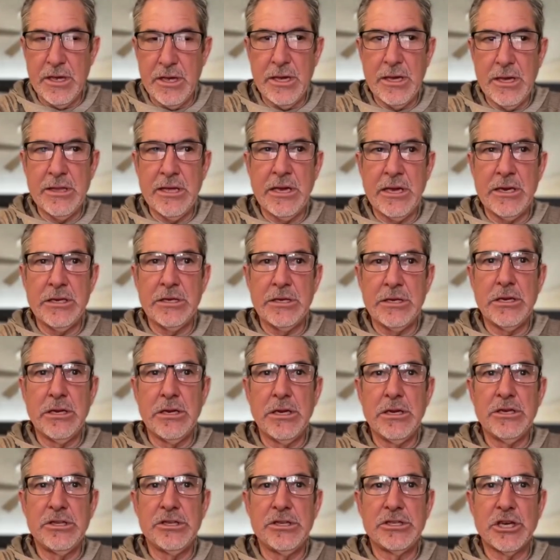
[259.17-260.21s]
And then
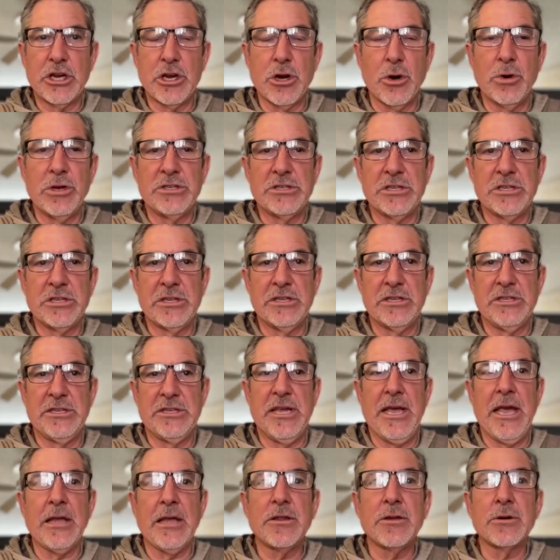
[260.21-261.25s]
to go into the
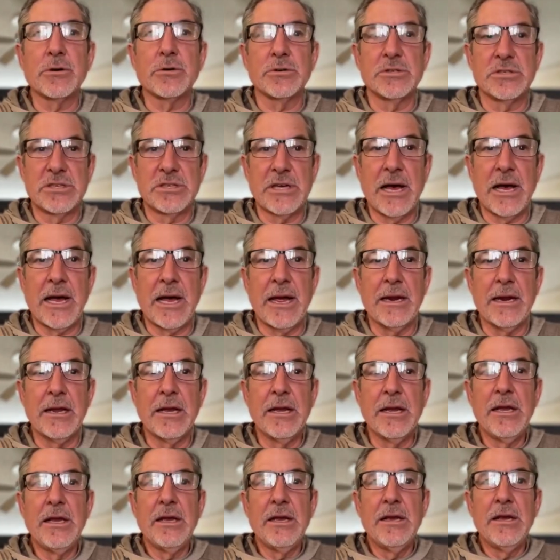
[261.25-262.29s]
technical side,
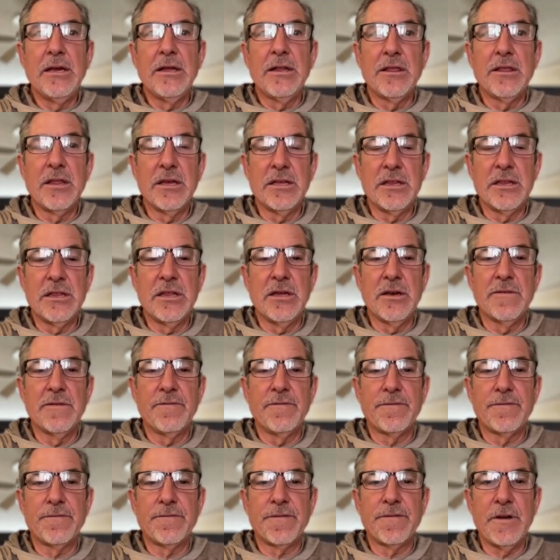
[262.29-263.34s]
the
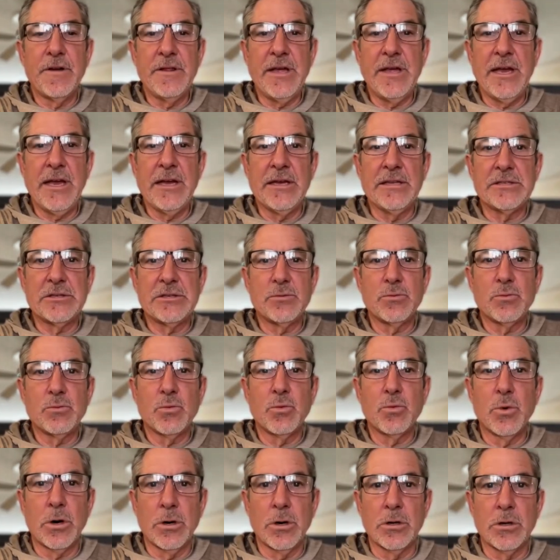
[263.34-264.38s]
freelance
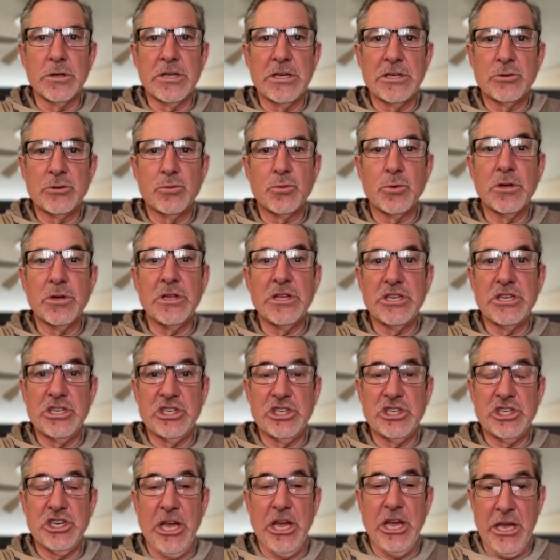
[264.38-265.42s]
world has really
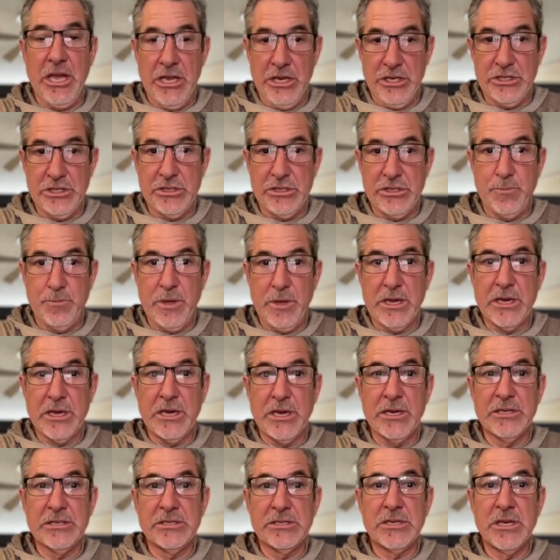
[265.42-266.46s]
changed
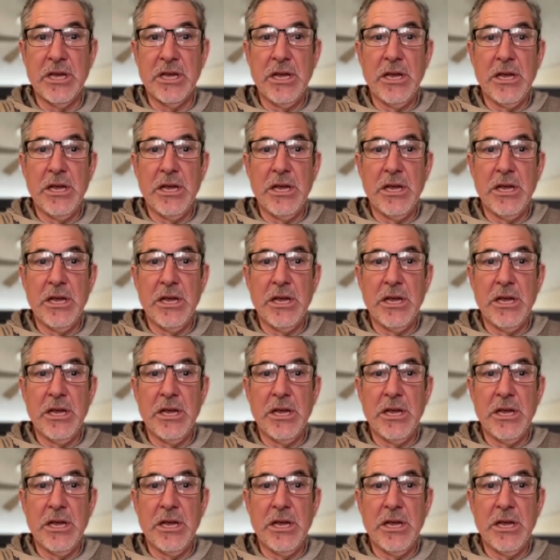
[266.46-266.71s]
because